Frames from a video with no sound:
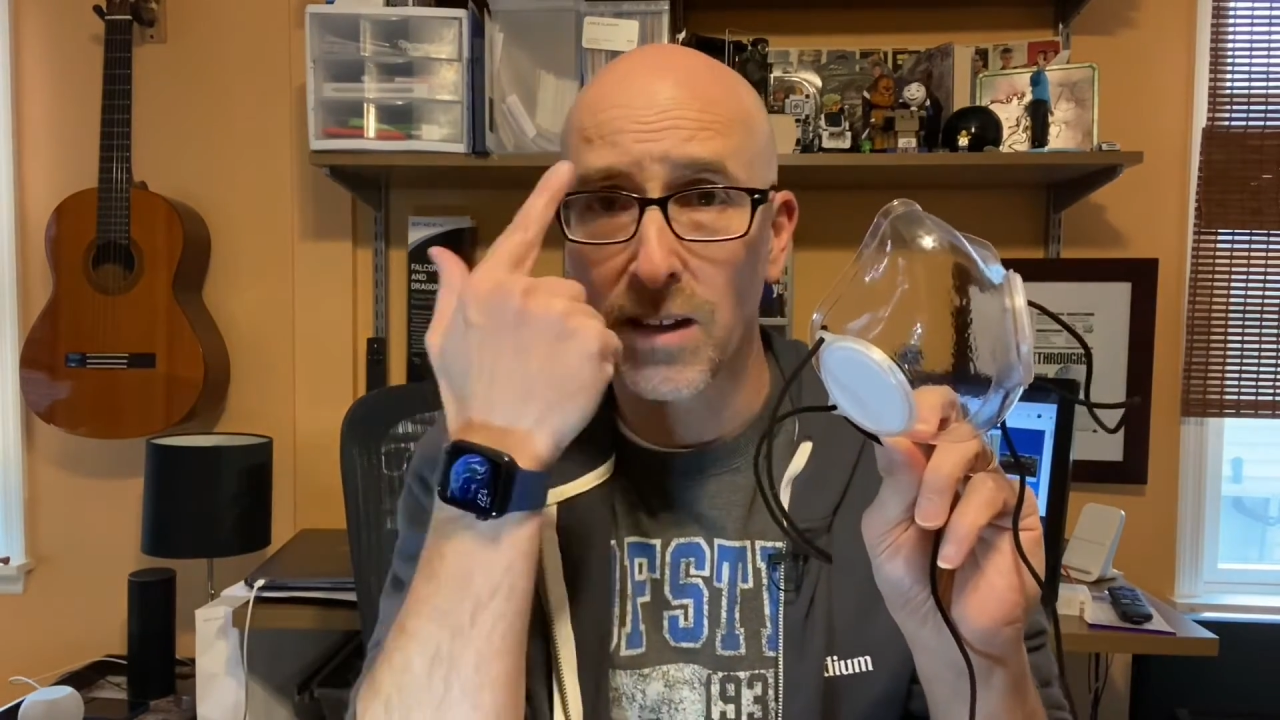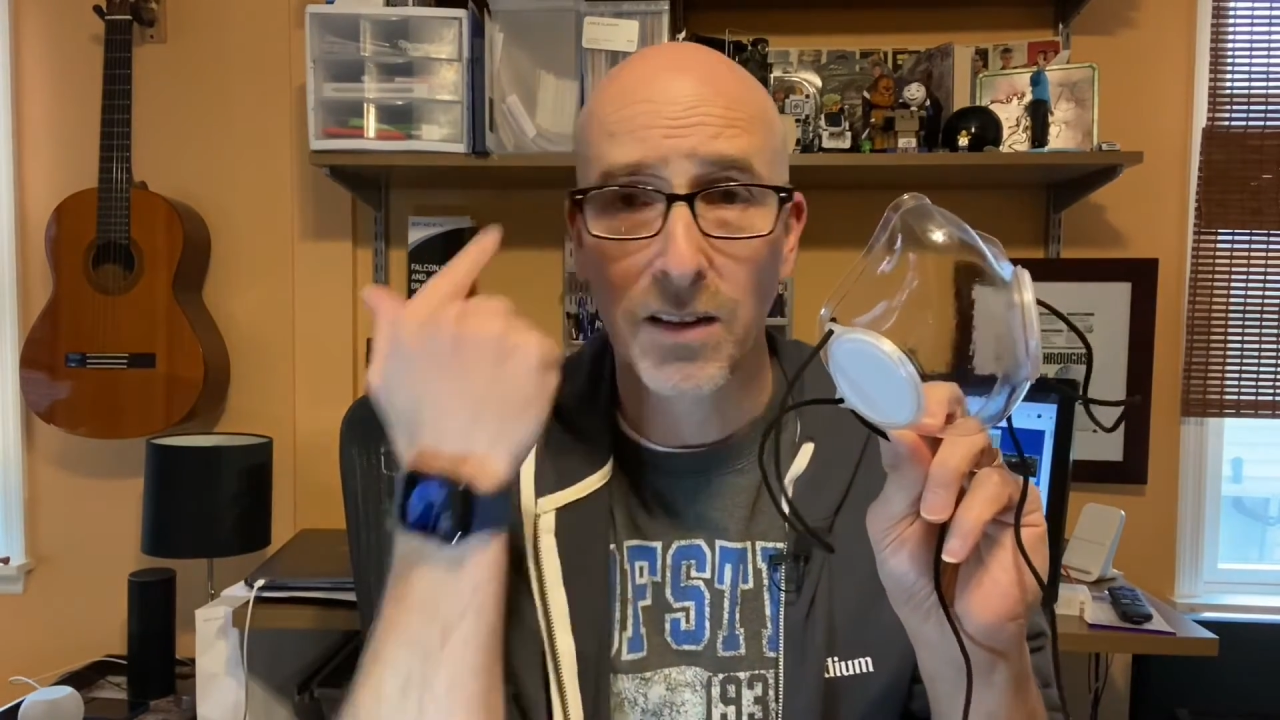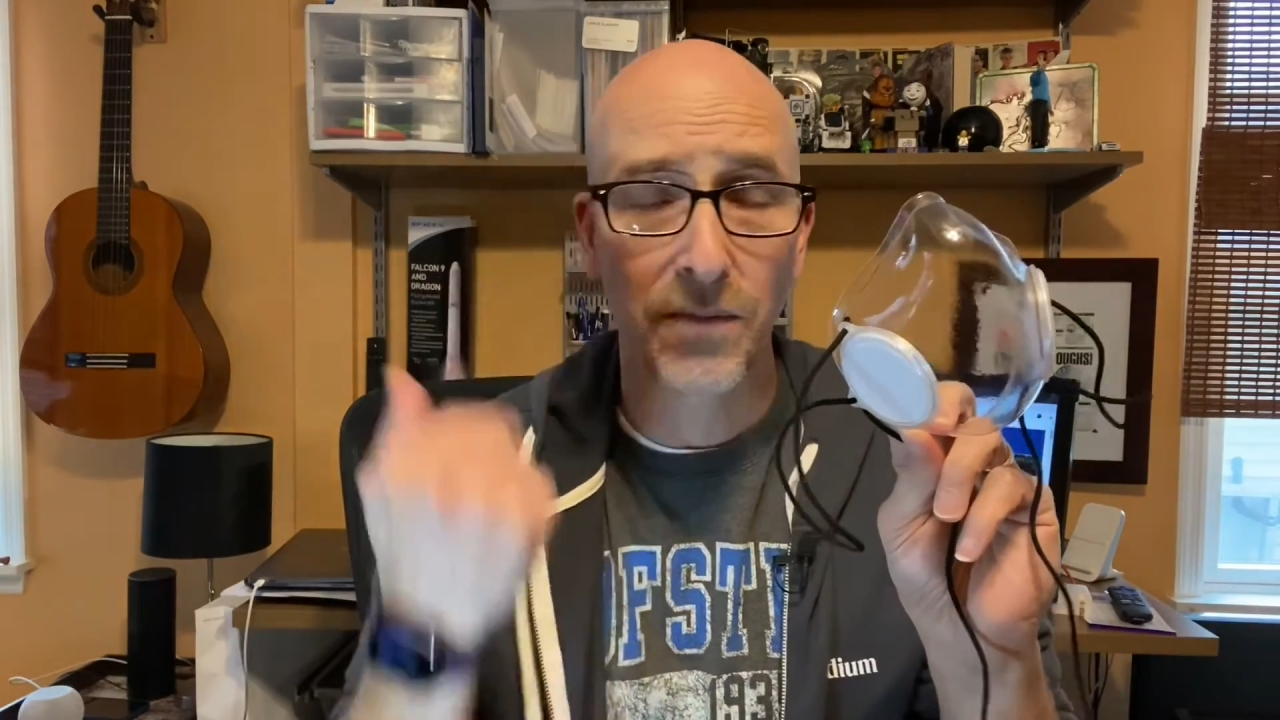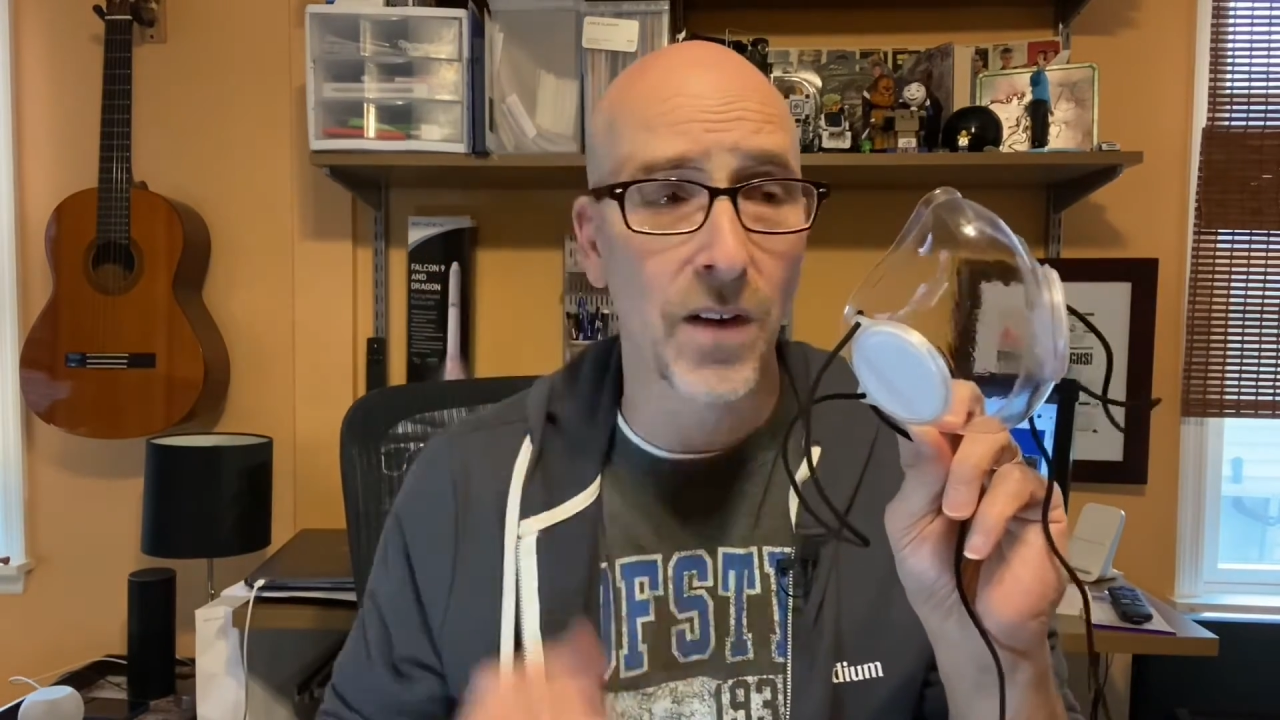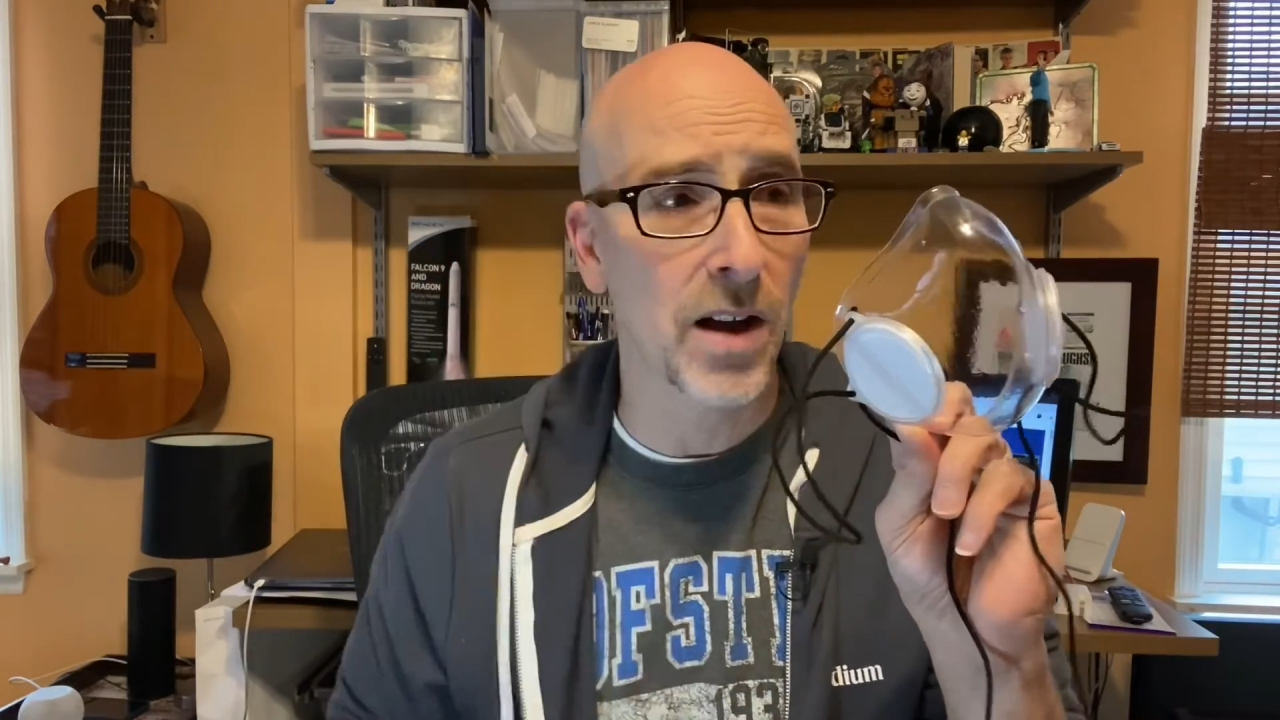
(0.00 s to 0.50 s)

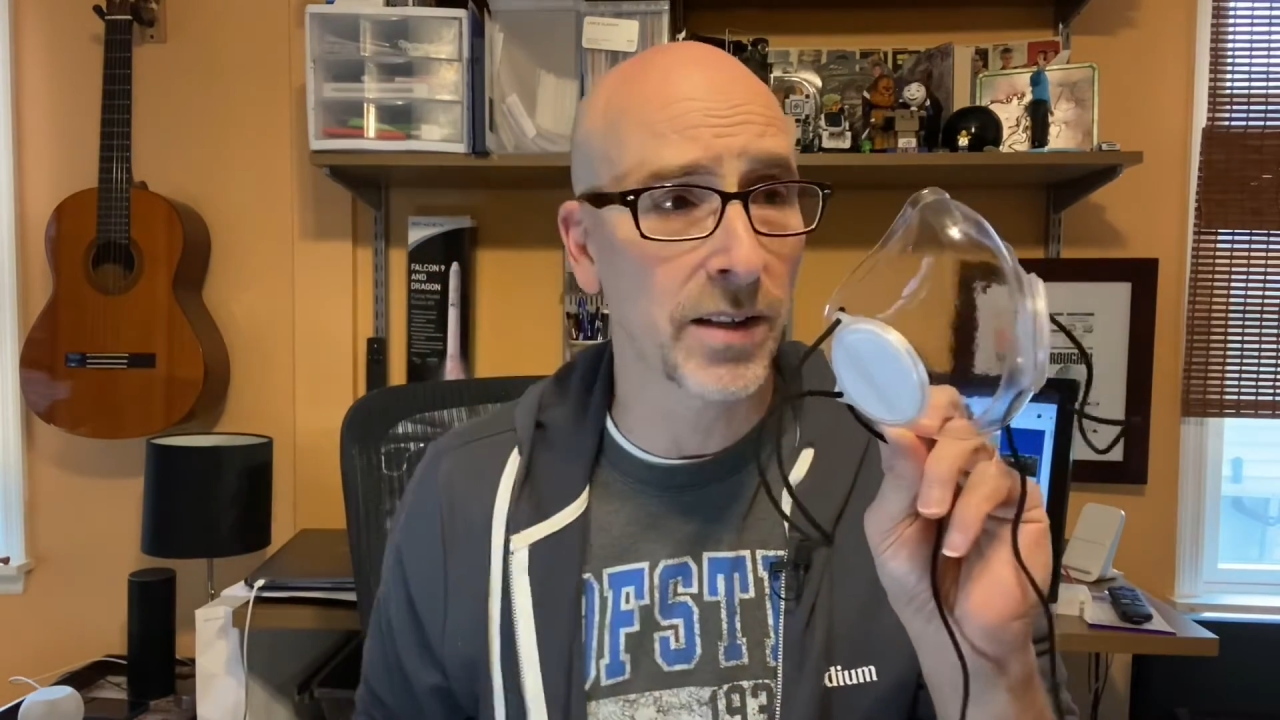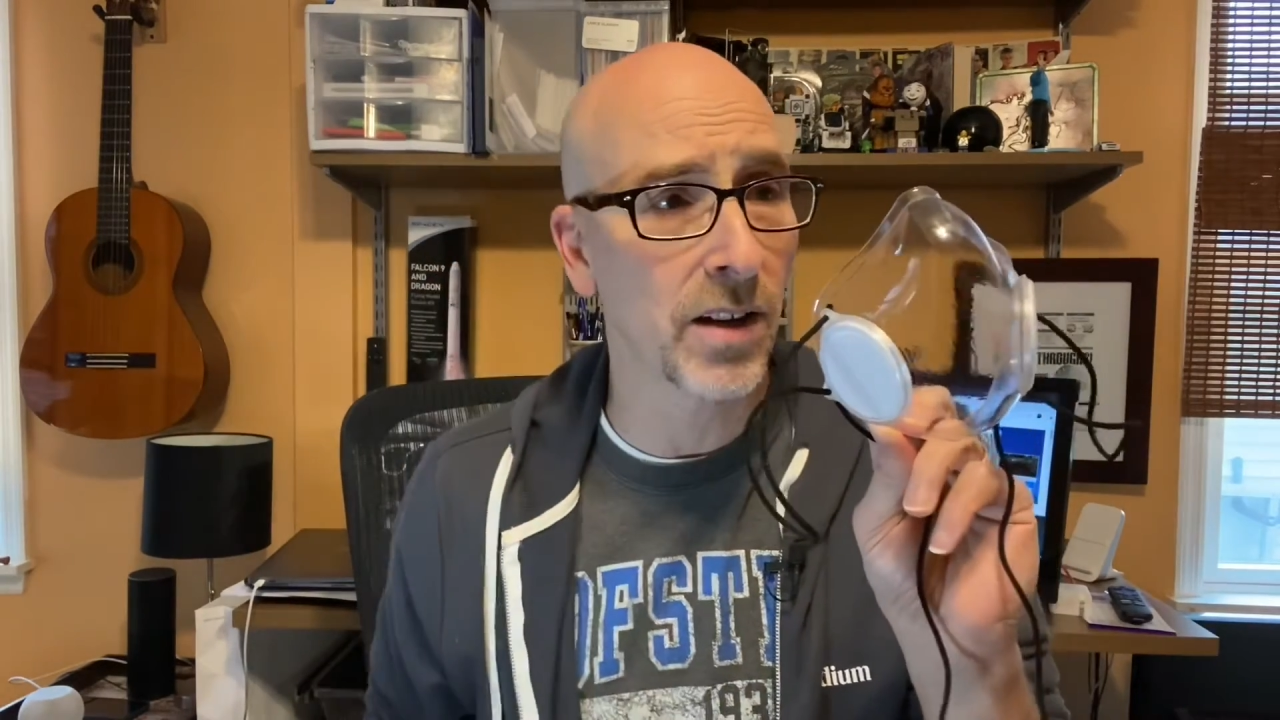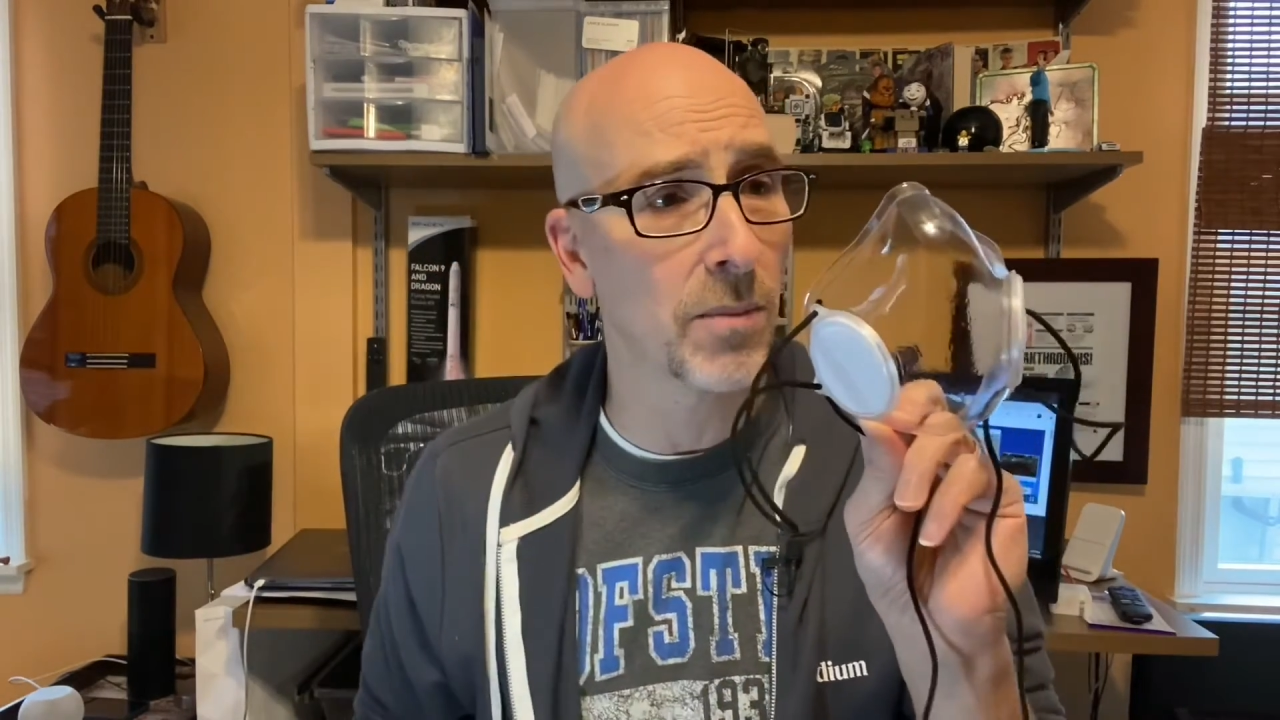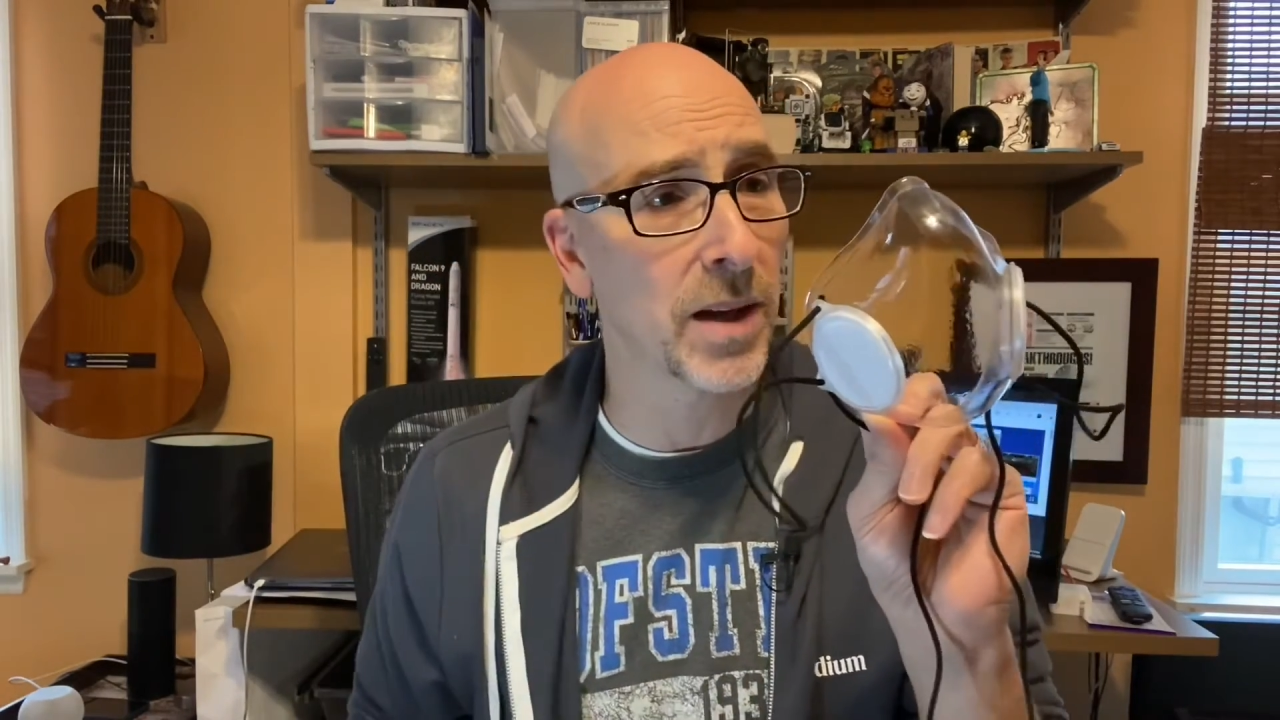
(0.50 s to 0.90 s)
fogging on